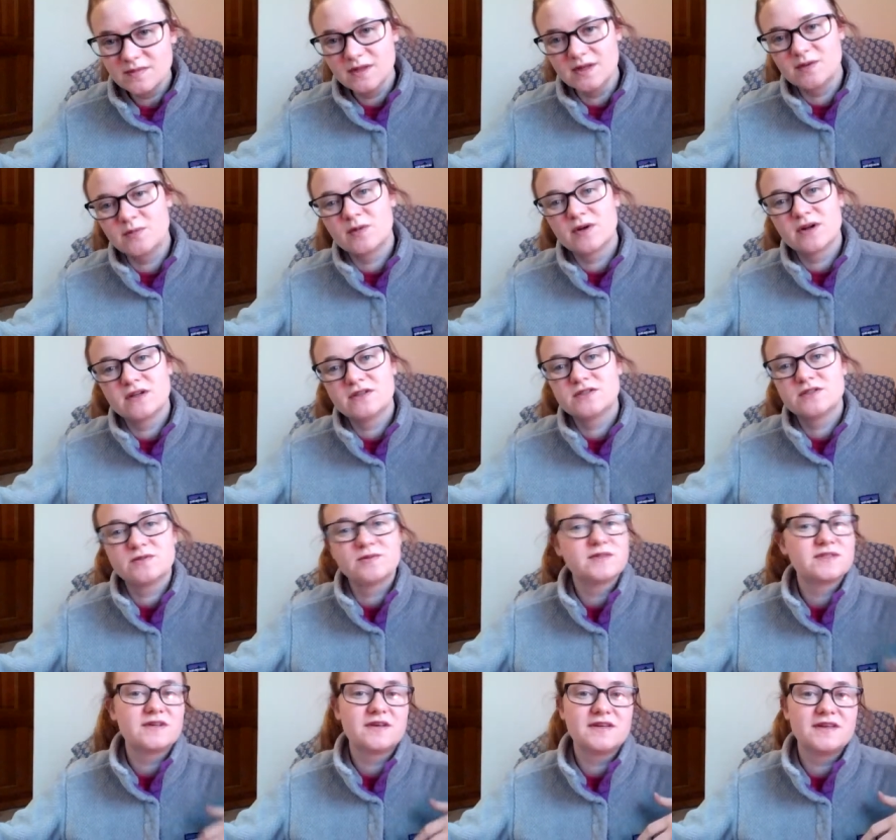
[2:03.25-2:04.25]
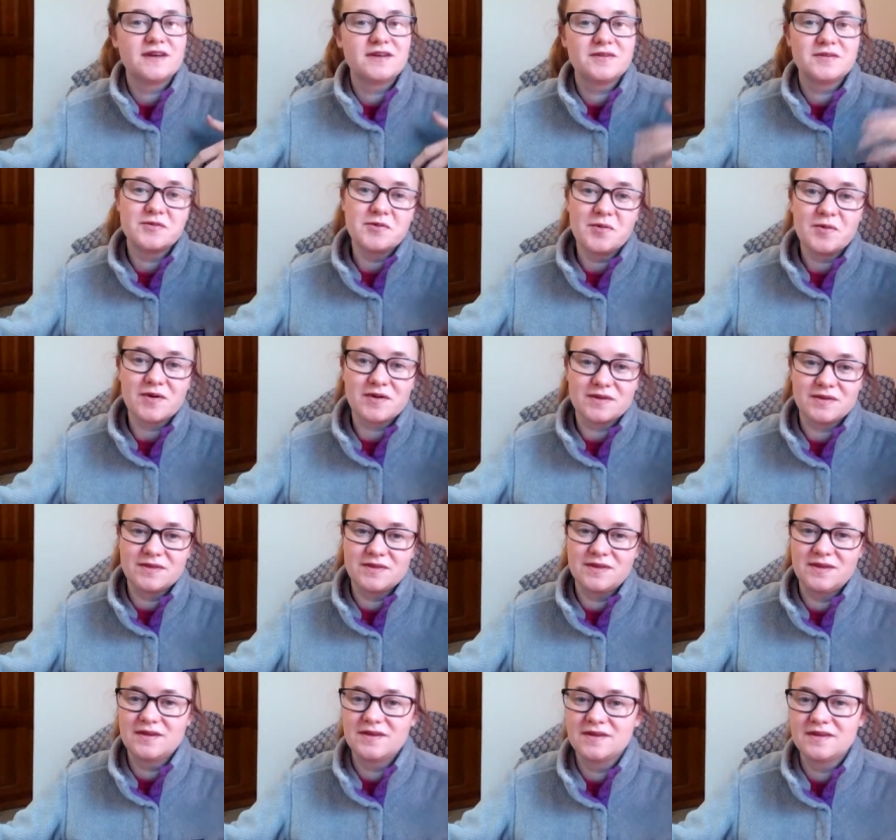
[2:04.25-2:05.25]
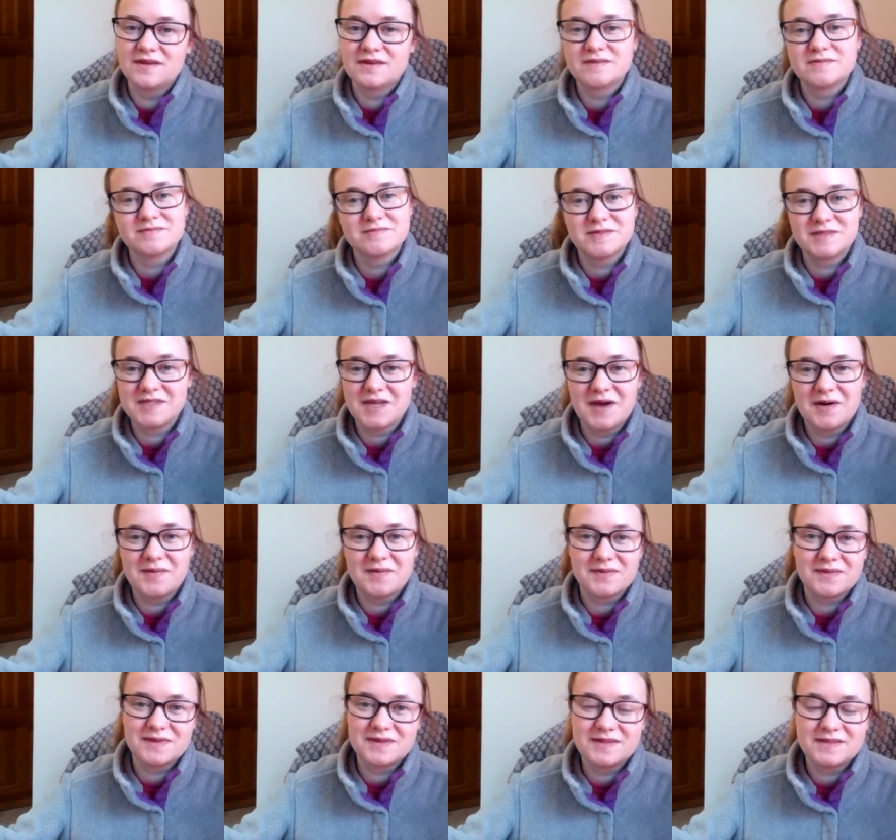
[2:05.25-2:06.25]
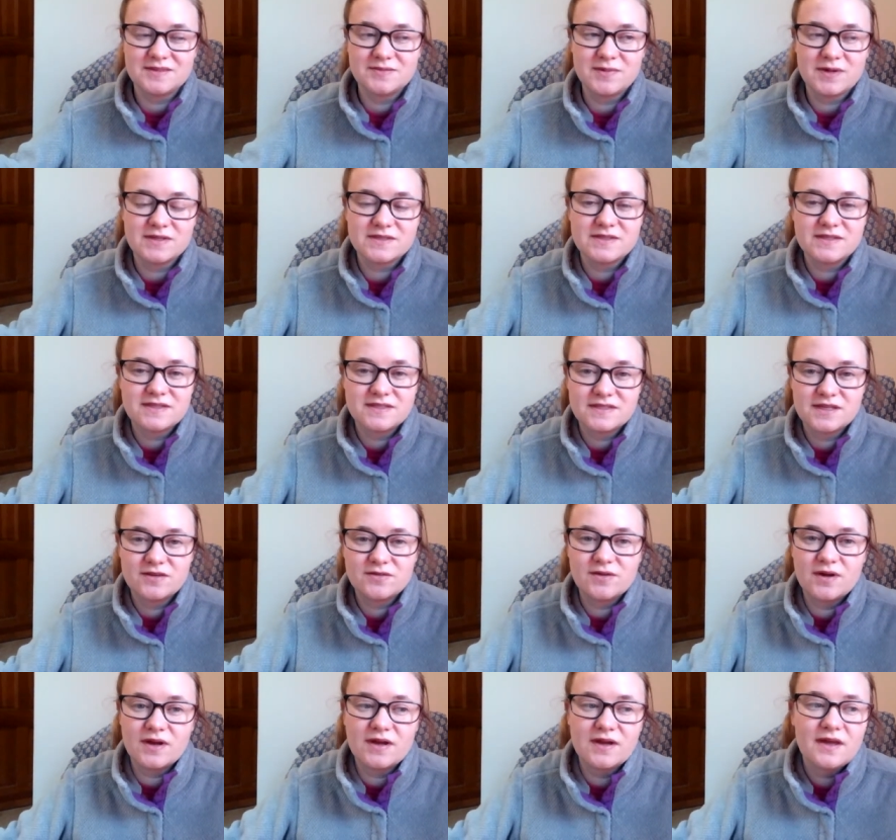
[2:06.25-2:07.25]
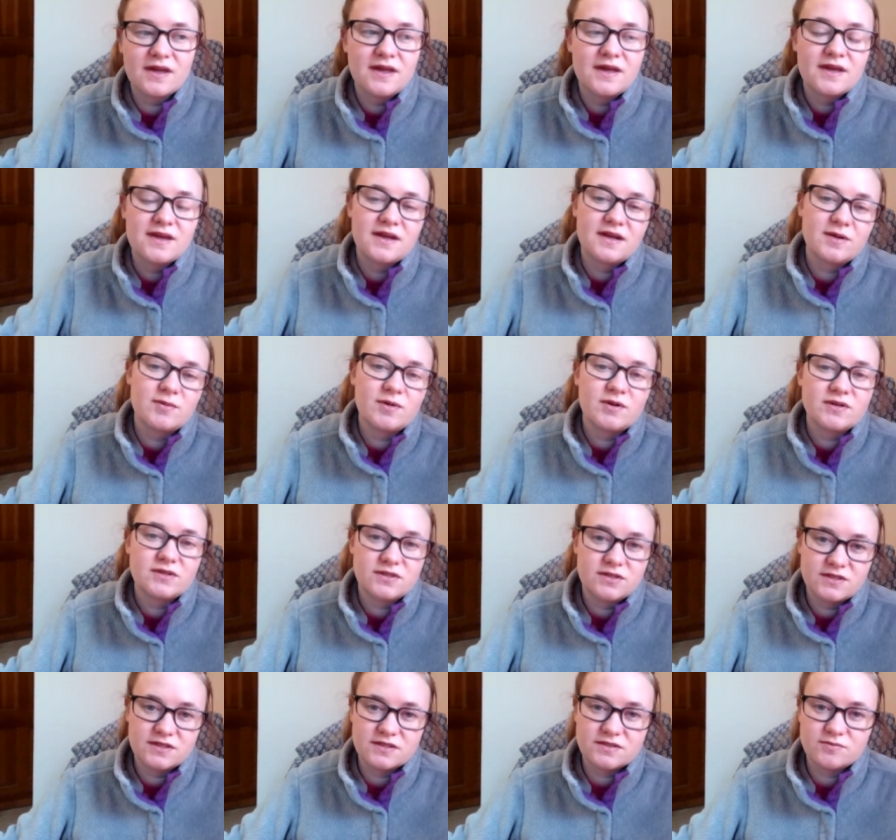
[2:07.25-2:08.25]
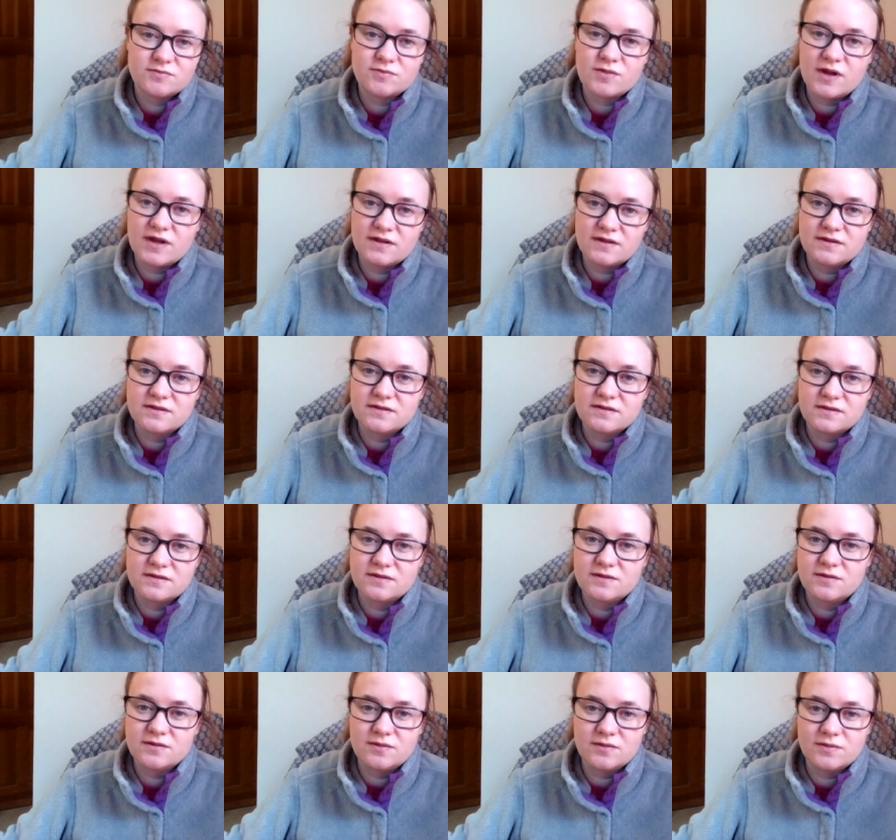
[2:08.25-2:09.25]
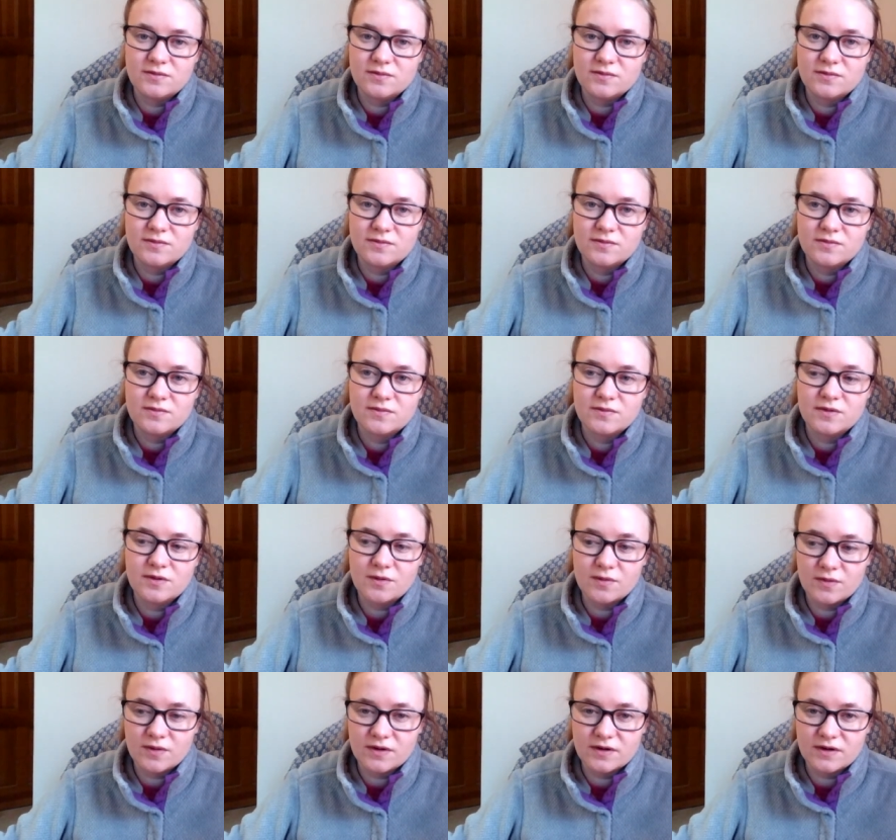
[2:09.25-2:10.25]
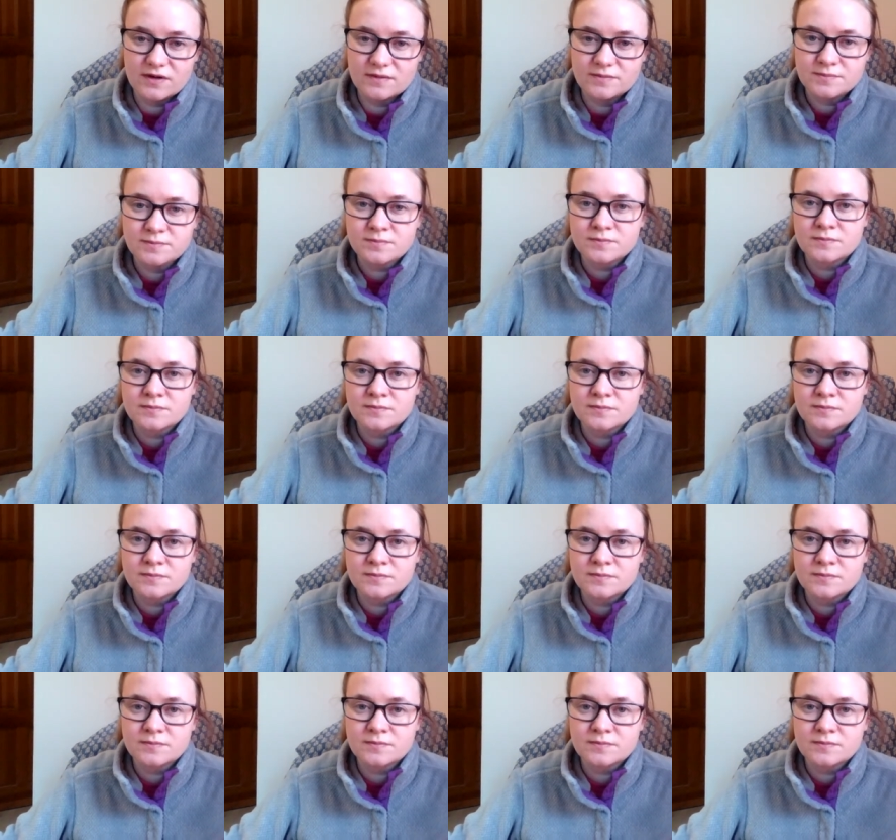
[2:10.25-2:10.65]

and what I'll do is I'll yell north, south, east, west, etc. And I want you to just run to the corner,